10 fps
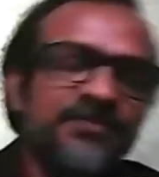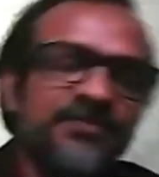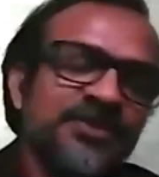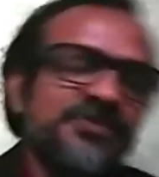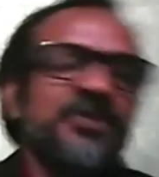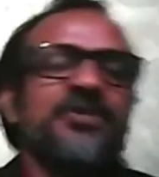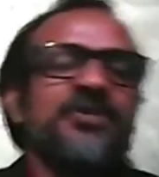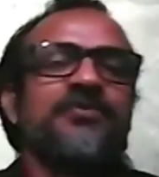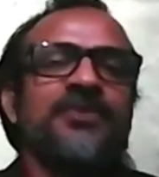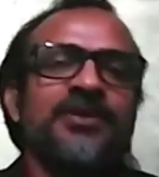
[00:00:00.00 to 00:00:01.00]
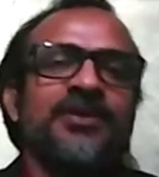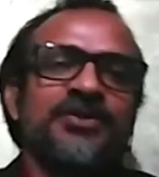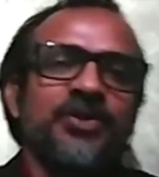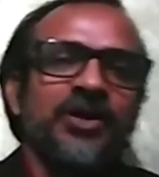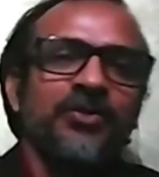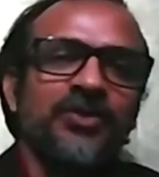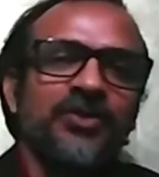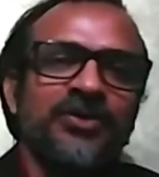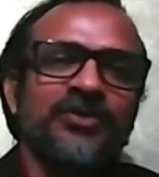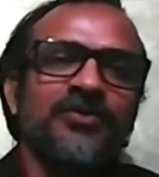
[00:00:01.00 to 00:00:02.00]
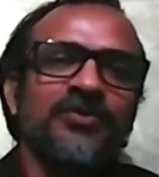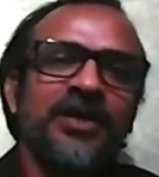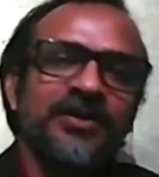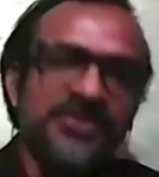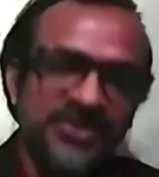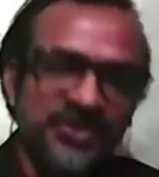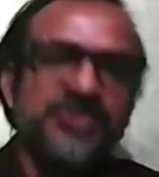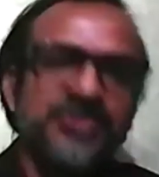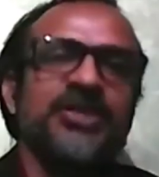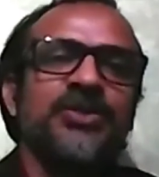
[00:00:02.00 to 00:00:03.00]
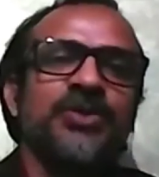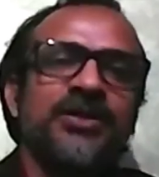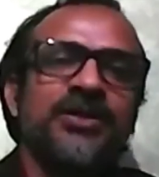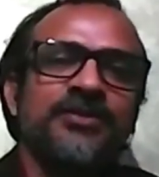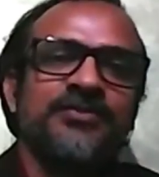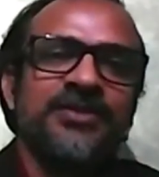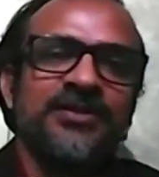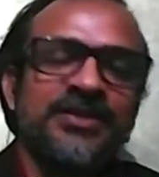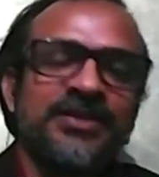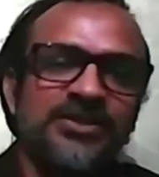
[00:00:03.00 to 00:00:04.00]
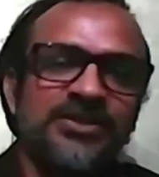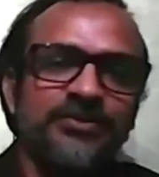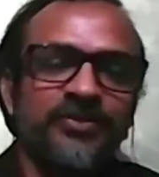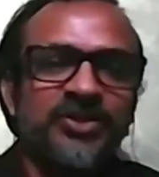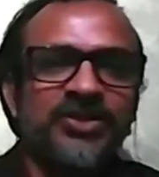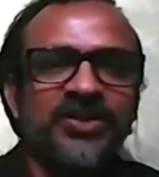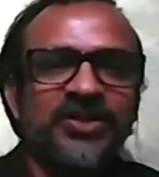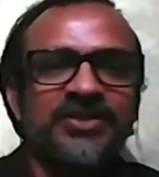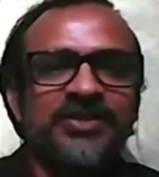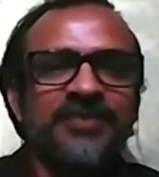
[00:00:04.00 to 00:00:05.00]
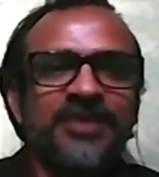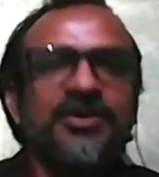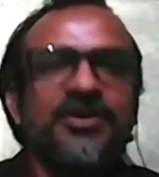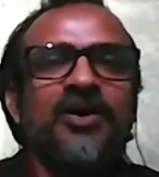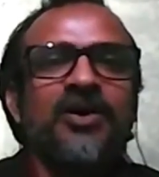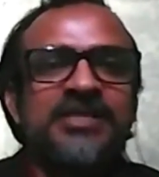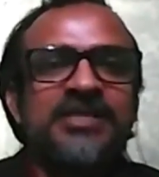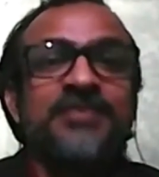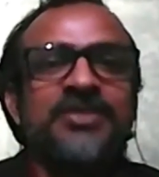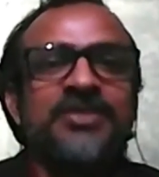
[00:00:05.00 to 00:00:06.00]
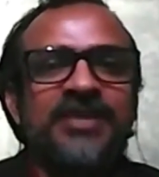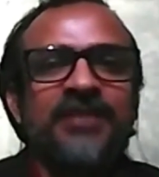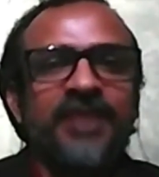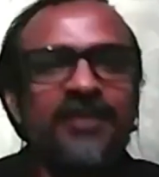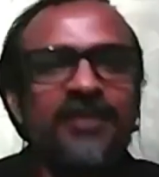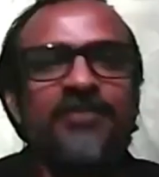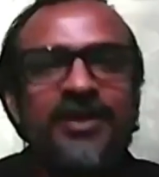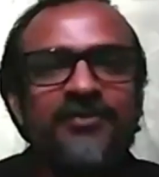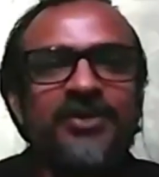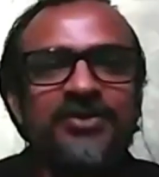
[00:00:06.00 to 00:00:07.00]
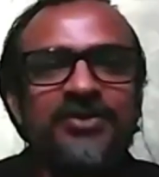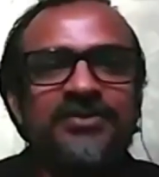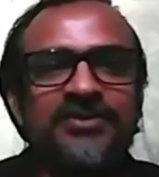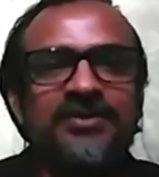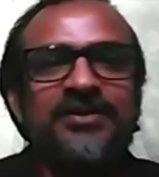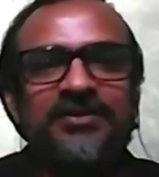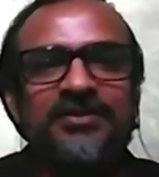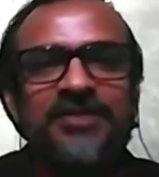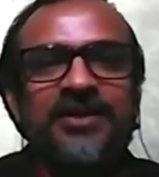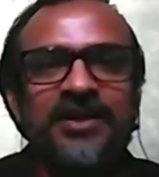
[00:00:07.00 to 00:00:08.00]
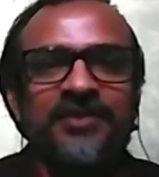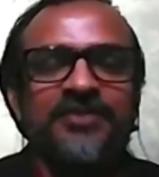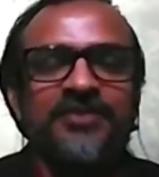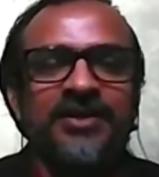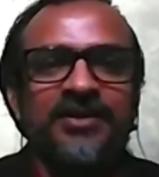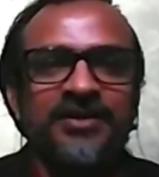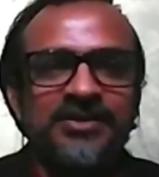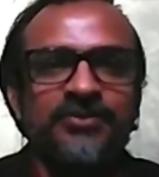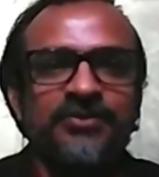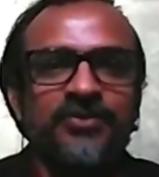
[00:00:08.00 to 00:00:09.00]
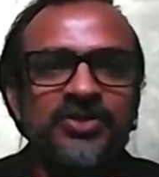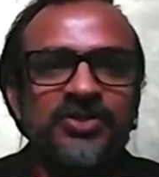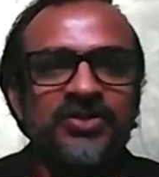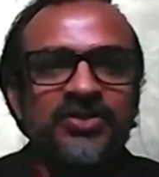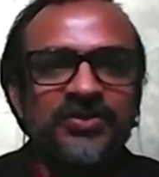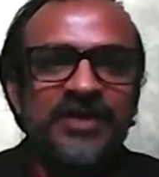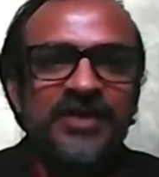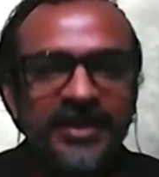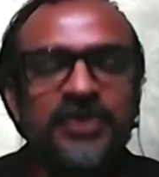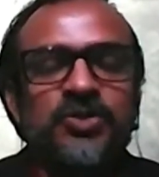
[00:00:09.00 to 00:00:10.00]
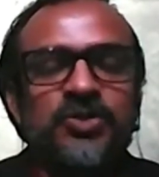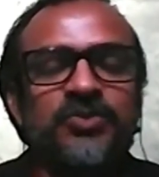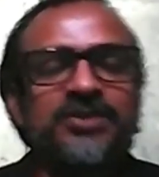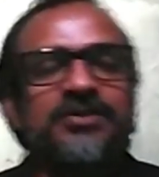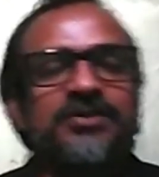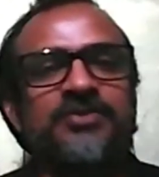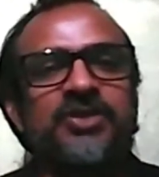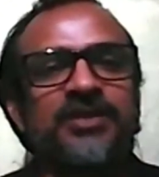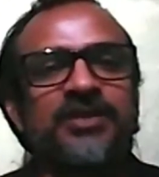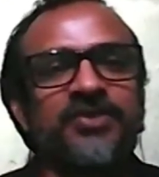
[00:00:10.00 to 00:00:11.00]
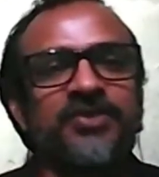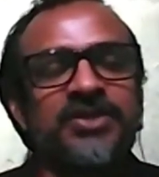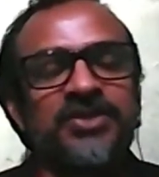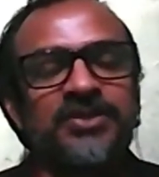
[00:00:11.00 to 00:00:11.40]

perspective. Uh, talking about you know why it is essential to adopt uh, Industry four point oh, at the same time how S M Es can make a benefit uh, by adopting Industry four point oh. Thank you so much, uh, Mister Raghavan, for touching these